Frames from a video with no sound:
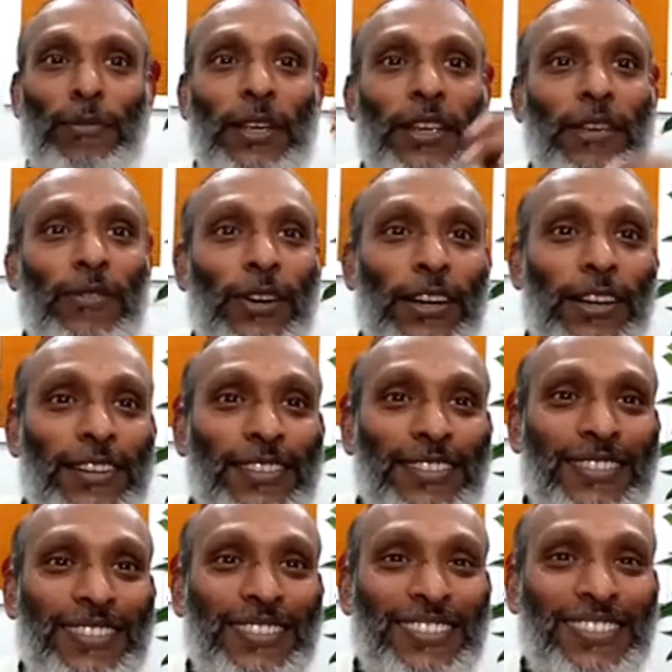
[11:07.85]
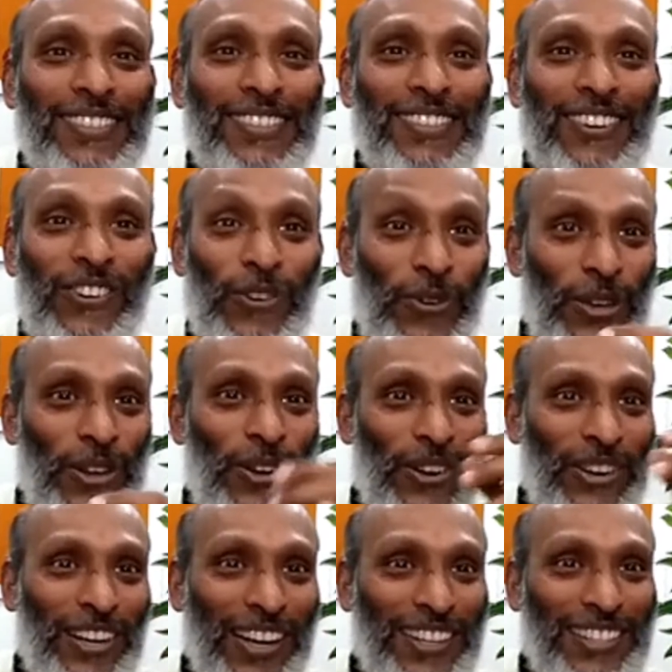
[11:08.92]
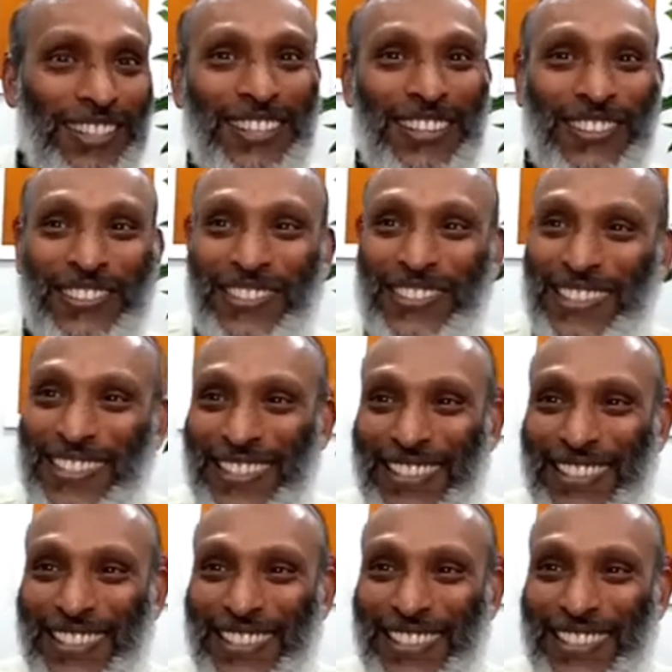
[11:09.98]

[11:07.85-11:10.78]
given, going on continuous.